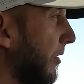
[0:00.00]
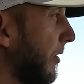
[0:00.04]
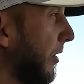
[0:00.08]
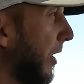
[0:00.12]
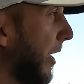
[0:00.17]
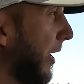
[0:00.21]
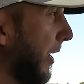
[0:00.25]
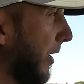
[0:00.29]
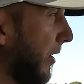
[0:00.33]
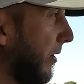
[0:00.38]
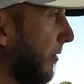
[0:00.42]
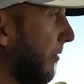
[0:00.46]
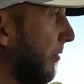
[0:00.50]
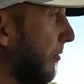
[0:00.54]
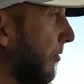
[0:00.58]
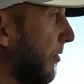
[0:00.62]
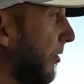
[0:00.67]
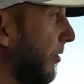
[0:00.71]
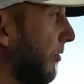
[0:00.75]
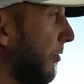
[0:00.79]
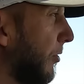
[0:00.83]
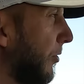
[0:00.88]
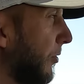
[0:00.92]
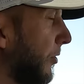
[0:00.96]
like
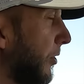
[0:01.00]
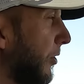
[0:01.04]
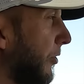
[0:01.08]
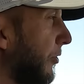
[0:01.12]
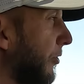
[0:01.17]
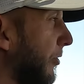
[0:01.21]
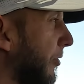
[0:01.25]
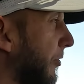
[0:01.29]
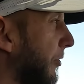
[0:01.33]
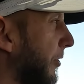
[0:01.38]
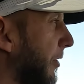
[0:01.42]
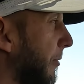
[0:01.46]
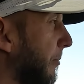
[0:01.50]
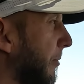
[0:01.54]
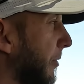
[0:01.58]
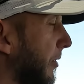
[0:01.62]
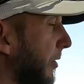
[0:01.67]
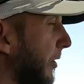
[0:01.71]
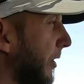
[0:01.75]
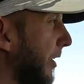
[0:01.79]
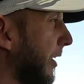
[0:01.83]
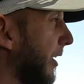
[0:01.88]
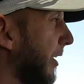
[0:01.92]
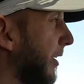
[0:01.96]
cruise control
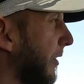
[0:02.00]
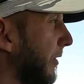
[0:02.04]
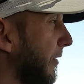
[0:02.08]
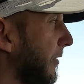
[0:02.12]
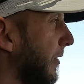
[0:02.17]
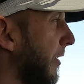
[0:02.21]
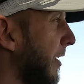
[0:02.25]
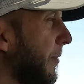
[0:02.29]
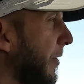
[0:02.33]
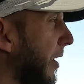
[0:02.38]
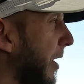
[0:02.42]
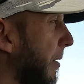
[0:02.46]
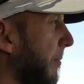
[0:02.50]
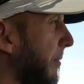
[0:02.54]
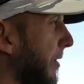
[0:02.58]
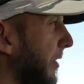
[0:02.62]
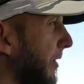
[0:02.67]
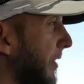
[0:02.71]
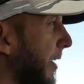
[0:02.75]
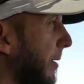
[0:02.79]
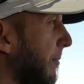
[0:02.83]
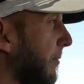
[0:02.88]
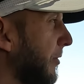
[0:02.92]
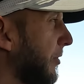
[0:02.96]
typically is. I'm going
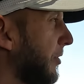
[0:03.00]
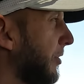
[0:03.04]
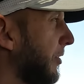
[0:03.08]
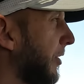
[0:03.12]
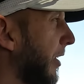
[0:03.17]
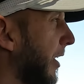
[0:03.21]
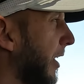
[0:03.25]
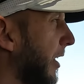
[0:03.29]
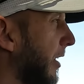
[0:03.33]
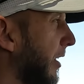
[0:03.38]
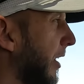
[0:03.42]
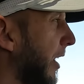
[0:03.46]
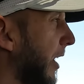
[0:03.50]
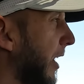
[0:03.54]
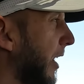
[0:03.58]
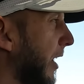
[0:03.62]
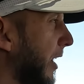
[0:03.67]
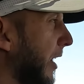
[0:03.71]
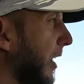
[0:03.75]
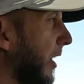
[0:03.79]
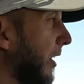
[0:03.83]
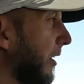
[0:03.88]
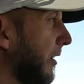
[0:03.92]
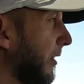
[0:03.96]
to demonstrate
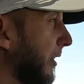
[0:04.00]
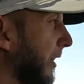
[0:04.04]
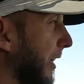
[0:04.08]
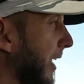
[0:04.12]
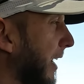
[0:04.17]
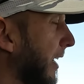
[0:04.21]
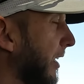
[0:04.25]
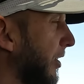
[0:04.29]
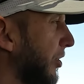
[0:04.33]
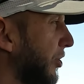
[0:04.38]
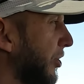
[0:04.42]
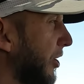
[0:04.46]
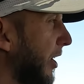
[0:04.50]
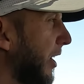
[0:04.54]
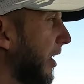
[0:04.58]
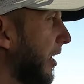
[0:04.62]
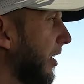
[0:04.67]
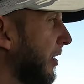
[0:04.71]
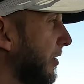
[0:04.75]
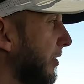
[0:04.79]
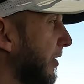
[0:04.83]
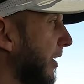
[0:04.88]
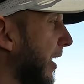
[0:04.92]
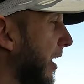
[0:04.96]
a lane
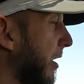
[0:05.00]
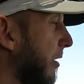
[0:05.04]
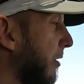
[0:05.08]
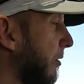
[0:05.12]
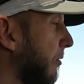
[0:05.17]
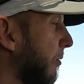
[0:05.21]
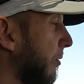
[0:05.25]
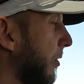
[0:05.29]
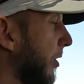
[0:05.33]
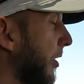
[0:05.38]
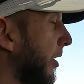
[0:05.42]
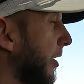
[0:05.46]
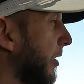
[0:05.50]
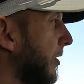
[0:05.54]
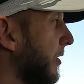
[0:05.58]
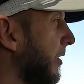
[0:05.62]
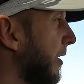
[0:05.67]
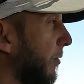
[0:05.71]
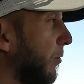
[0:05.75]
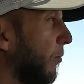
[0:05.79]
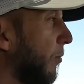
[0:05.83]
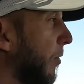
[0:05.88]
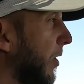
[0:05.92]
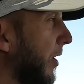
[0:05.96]
change and how it works.
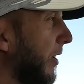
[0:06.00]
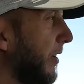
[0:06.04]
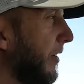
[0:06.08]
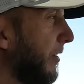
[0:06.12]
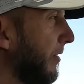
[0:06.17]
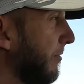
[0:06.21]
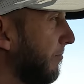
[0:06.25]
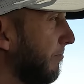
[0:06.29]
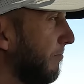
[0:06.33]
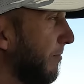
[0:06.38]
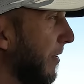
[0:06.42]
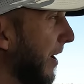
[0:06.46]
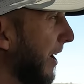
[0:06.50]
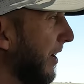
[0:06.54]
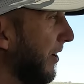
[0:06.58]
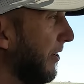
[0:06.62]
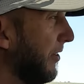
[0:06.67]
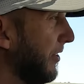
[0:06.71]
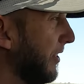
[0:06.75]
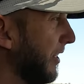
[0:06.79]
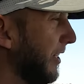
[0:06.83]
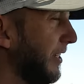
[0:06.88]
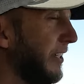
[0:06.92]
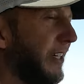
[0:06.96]
One minor
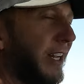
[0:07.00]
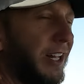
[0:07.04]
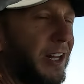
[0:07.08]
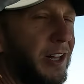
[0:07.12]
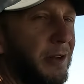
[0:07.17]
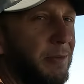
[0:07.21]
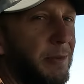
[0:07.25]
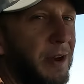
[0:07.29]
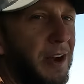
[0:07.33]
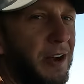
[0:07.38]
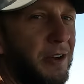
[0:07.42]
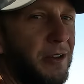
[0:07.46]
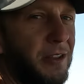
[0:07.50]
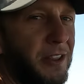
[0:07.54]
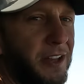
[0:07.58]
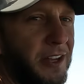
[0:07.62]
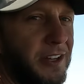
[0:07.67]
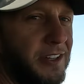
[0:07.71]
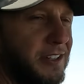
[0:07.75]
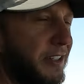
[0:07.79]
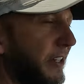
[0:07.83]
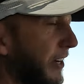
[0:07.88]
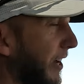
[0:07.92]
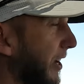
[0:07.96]
detail about
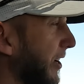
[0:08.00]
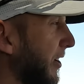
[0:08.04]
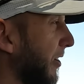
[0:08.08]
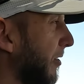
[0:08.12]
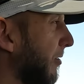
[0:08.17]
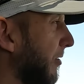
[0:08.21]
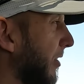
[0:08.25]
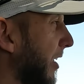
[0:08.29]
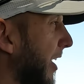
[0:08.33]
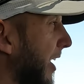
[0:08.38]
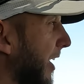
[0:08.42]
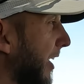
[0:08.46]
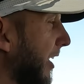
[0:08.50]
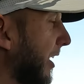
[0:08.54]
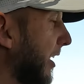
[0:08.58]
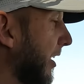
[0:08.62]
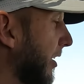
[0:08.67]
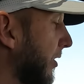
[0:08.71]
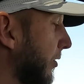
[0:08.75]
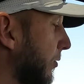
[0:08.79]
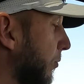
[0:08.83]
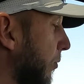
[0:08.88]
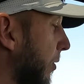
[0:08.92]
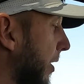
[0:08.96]
this that I don't like
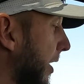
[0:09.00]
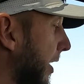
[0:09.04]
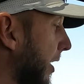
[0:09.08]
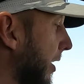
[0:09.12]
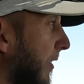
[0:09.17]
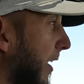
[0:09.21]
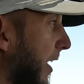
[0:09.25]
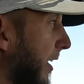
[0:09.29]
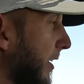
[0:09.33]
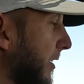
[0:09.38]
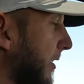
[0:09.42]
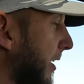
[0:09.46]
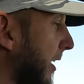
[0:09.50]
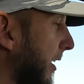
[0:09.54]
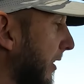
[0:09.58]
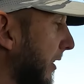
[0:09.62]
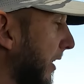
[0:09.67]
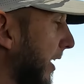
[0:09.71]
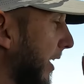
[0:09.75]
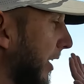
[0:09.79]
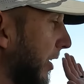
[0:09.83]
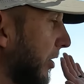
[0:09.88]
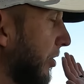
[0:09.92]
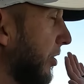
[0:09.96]
is if I say
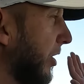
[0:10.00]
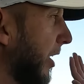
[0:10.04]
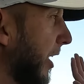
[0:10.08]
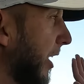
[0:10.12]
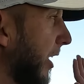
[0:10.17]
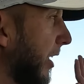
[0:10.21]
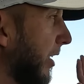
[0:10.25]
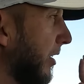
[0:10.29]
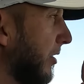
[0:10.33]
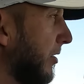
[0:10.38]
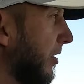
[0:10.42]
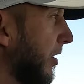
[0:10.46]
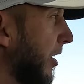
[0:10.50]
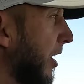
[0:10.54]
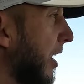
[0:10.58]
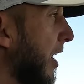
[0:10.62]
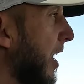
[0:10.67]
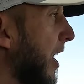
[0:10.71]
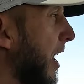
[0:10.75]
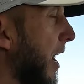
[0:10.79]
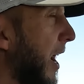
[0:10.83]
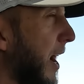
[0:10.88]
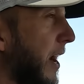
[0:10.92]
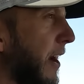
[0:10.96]
lane change
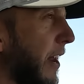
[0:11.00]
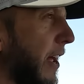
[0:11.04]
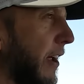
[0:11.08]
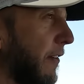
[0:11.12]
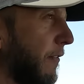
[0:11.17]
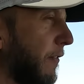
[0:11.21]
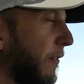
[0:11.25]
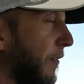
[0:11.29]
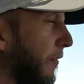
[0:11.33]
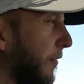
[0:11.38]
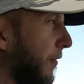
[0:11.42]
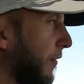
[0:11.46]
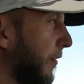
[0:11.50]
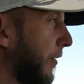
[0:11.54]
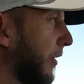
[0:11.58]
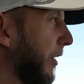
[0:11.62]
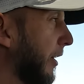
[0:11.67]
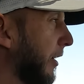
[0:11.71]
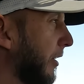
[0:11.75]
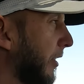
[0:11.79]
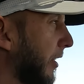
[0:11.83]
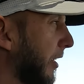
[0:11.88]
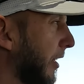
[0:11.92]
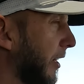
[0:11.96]
and I
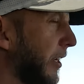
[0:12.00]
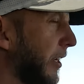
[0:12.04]
flick the